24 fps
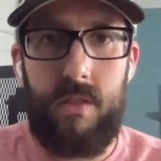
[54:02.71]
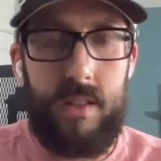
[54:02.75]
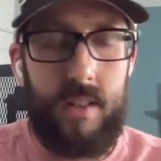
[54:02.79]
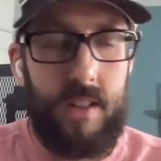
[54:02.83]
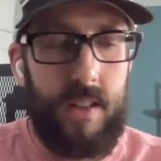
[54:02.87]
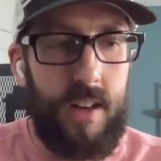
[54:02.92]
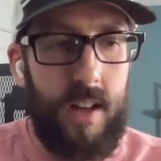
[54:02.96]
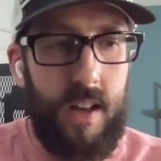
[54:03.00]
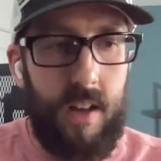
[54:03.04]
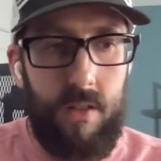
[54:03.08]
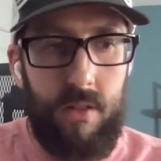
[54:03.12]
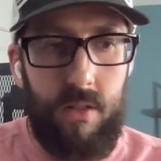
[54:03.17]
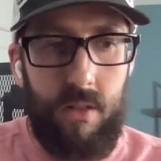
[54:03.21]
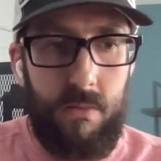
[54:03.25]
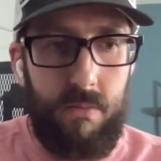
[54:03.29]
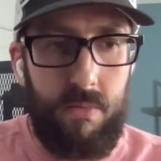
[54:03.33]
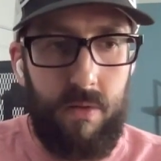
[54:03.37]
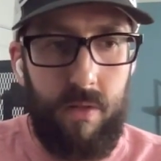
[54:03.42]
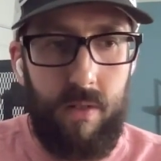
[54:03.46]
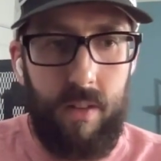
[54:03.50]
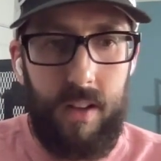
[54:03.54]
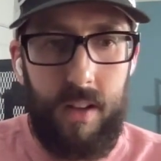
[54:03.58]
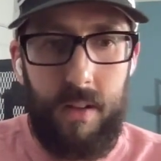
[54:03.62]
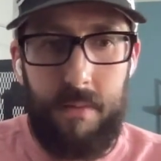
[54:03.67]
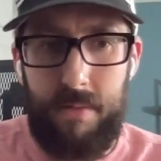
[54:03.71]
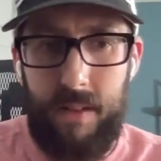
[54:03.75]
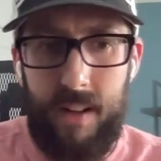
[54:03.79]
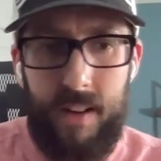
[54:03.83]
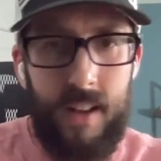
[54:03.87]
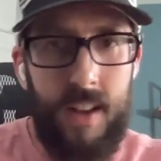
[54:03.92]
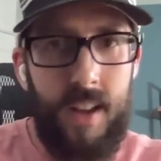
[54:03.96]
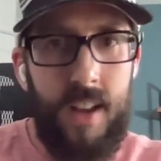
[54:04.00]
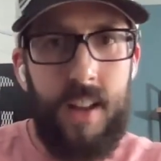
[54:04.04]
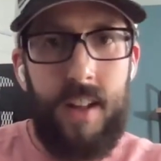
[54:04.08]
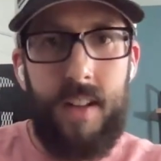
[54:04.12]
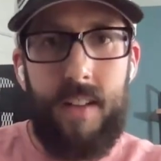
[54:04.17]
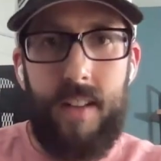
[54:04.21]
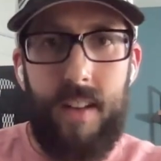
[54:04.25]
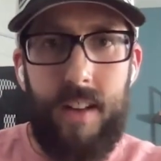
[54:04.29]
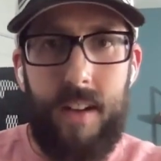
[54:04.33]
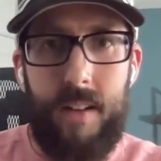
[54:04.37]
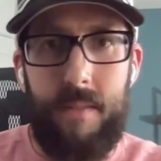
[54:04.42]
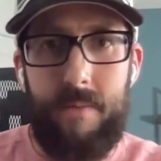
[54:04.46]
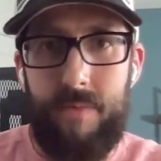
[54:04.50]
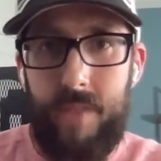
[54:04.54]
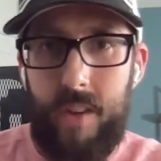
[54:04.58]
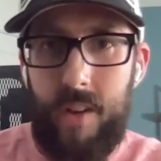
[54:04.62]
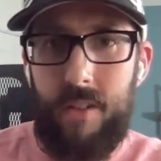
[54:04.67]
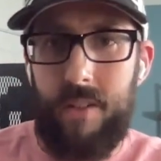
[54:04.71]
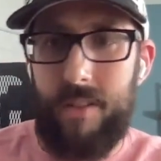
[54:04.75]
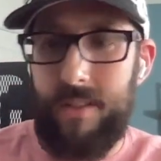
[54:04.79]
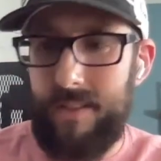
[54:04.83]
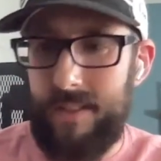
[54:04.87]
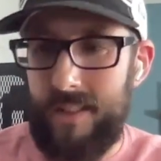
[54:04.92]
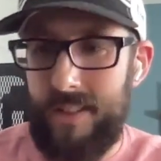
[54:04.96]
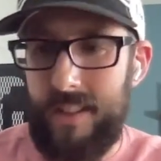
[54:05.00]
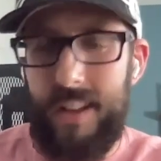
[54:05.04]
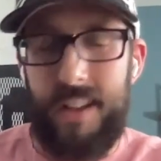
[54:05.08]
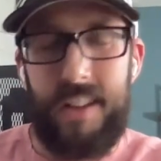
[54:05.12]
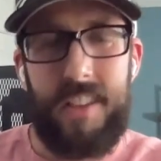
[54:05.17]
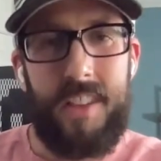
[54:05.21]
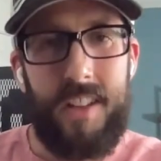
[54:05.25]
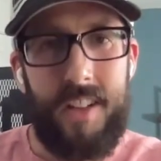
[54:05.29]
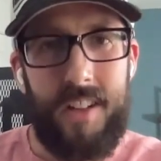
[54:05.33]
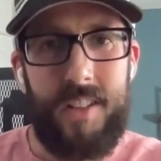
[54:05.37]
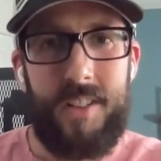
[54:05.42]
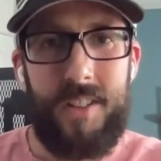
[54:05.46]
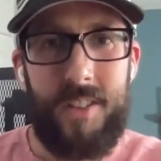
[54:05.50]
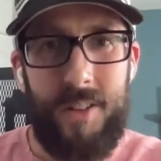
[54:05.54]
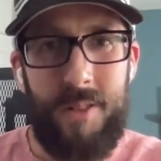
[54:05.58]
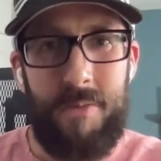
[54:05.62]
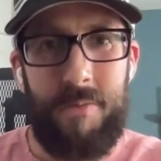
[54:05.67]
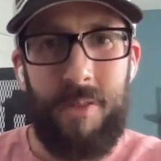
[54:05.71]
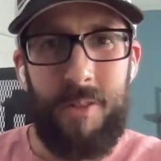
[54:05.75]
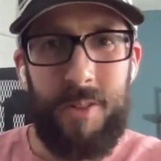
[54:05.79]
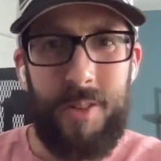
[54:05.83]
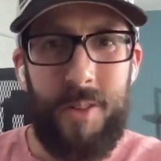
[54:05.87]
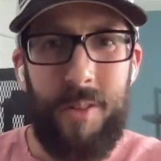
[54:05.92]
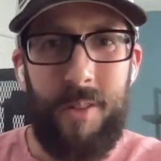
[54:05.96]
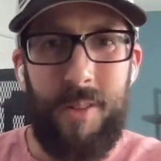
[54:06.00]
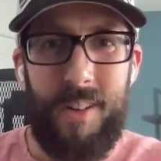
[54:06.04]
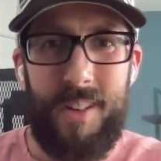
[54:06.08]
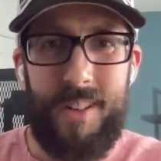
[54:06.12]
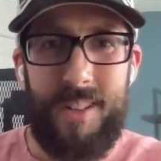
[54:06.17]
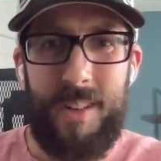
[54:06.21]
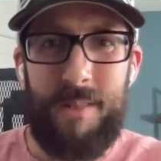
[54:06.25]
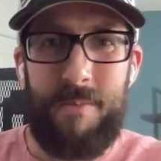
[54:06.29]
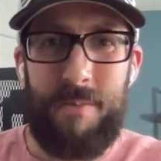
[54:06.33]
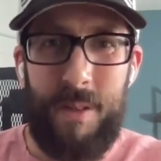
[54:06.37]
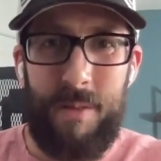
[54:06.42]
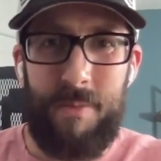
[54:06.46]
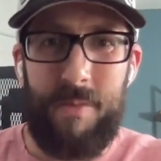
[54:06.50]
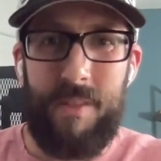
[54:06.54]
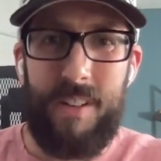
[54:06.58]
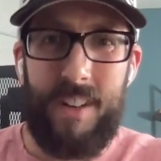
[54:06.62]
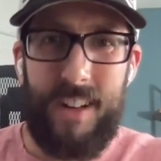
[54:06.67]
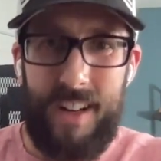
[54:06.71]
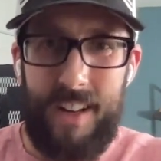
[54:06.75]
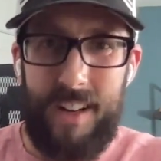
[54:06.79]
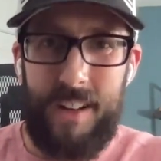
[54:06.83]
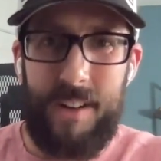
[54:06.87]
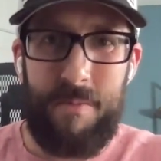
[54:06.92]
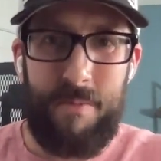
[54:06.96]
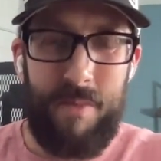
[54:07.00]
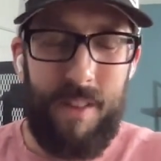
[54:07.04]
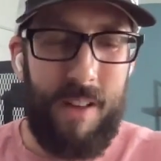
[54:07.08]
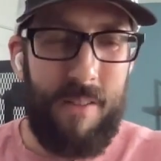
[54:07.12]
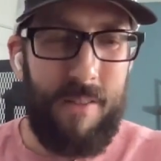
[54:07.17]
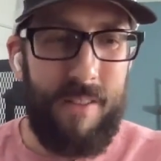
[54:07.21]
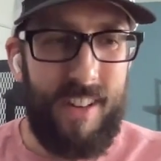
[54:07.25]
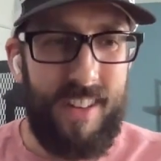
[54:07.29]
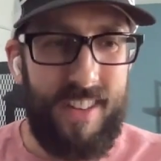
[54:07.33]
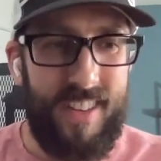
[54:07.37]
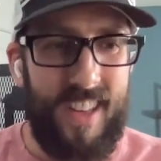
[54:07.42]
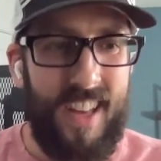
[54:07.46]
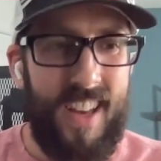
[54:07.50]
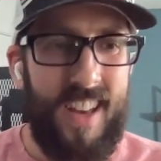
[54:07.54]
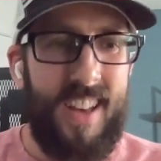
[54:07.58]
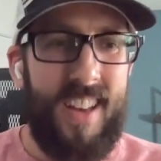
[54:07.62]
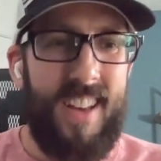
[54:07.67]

using and how they're employing it. But there is like the consumer toys that people are getting to play with.